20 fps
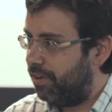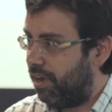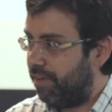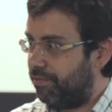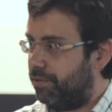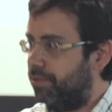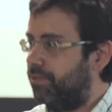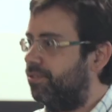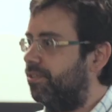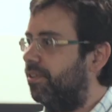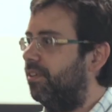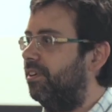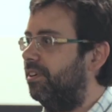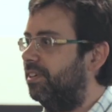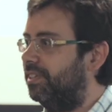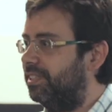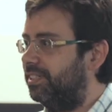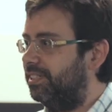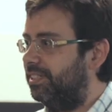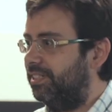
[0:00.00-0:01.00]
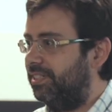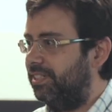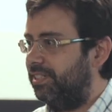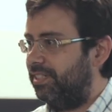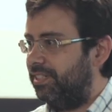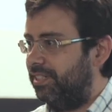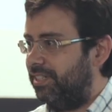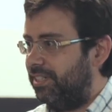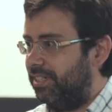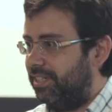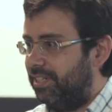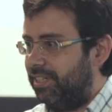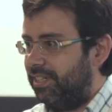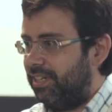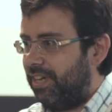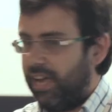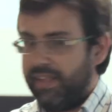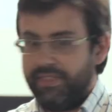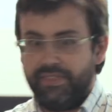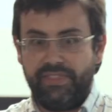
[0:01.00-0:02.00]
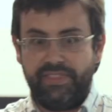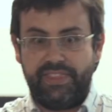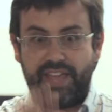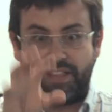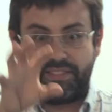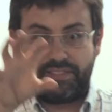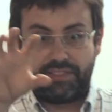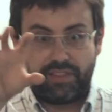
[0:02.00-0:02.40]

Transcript: have control. And that